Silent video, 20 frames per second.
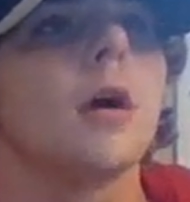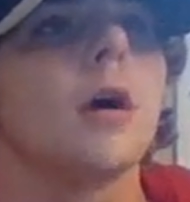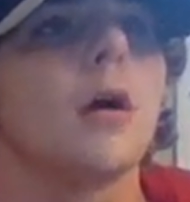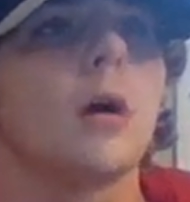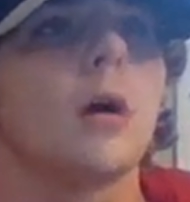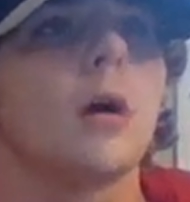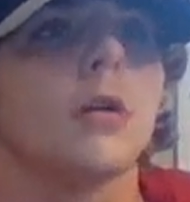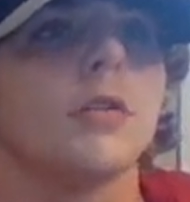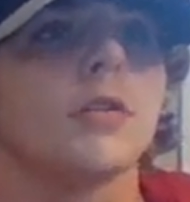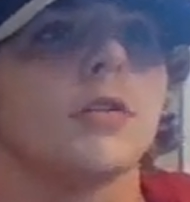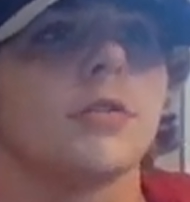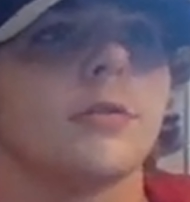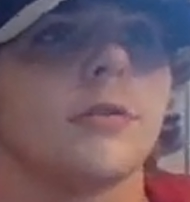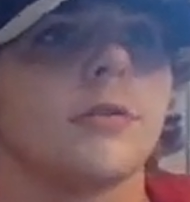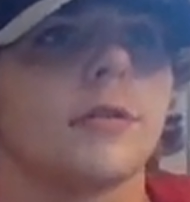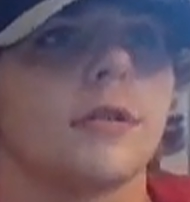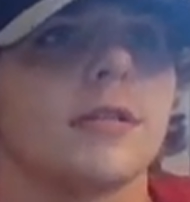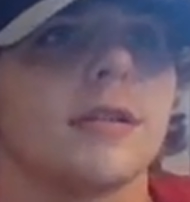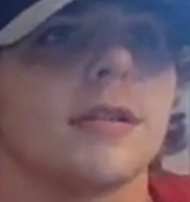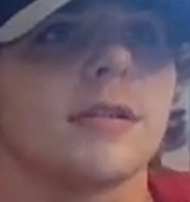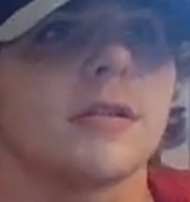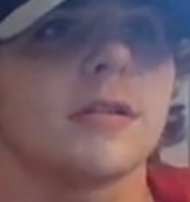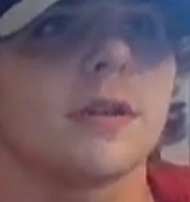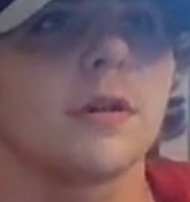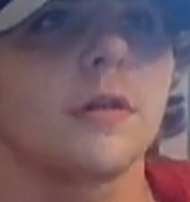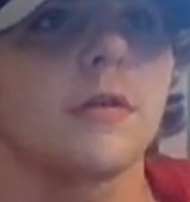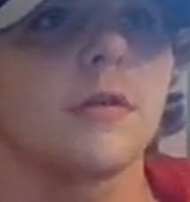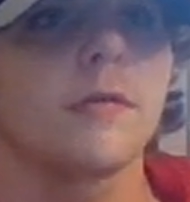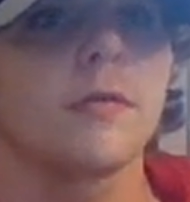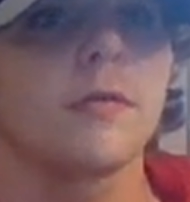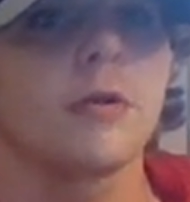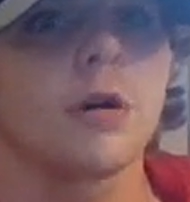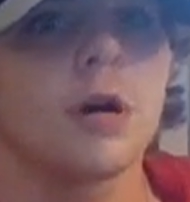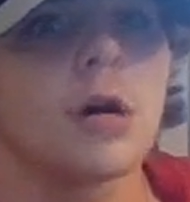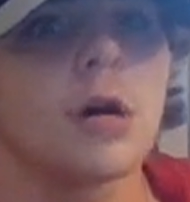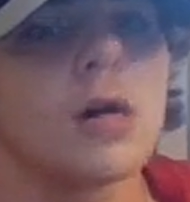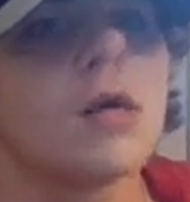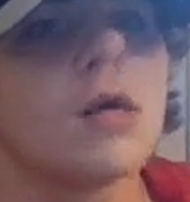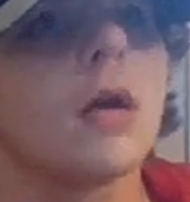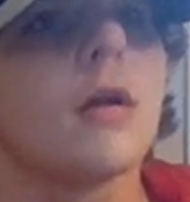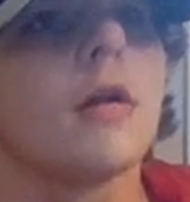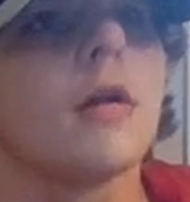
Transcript: 136th overall.